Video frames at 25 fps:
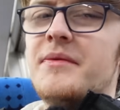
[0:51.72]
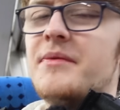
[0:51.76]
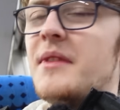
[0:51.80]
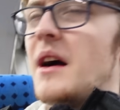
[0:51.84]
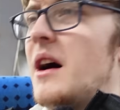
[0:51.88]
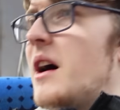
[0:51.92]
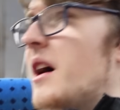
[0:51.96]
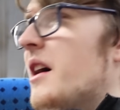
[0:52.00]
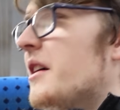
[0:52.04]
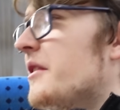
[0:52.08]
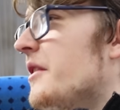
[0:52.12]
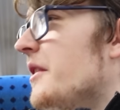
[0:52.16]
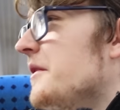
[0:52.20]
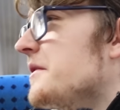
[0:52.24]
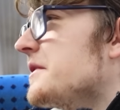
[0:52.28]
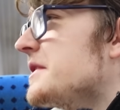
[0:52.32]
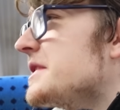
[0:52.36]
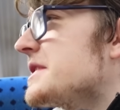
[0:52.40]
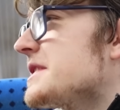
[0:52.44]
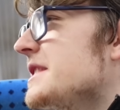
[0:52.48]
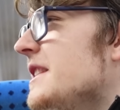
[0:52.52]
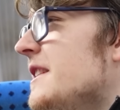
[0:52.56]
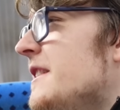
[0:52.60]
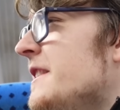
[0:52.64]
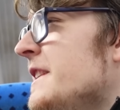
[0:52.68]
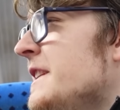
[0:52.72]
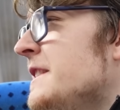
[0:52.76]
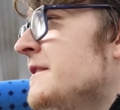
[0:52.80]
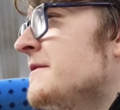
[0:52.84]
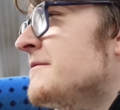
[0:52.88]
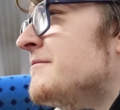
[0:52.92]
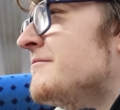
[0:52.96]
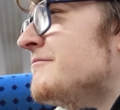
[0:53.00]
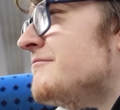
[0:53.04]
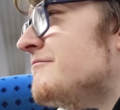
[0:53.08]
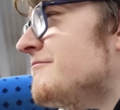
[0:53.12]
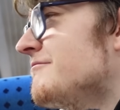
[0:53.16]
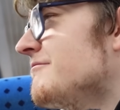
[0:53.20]
are on this
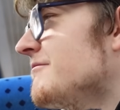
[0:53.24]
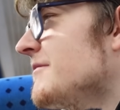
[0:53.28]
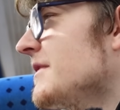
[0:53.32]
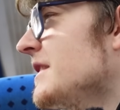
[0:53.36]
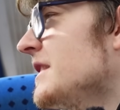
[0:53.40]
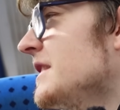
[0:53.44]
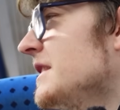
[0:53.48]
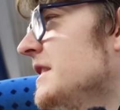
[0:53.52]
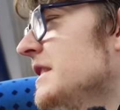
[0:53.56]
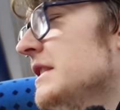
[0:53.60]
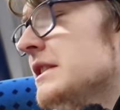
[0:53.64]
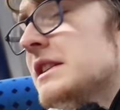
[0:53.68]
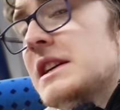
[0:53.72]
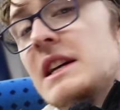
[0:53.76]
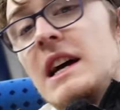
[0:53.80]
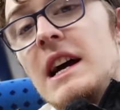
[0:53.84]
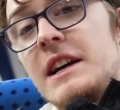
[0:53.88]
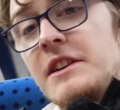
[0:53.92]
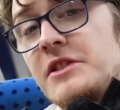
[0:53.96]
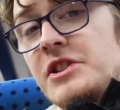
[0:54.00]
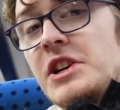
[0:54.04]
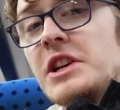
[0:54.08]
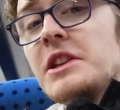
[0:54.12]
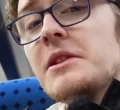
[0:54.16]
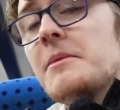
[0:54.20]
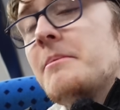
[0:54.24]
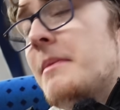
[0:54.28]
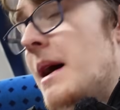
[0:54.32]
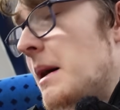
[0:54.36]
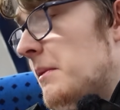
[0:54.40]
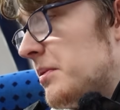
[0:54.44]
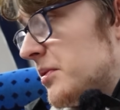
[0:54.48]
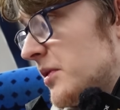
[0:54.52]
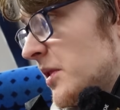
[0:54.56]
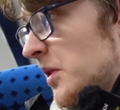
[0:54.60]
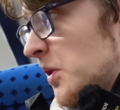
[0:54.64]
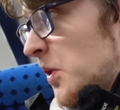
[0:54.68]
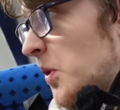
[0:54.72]
line. I can check the
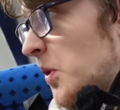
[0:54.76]
map real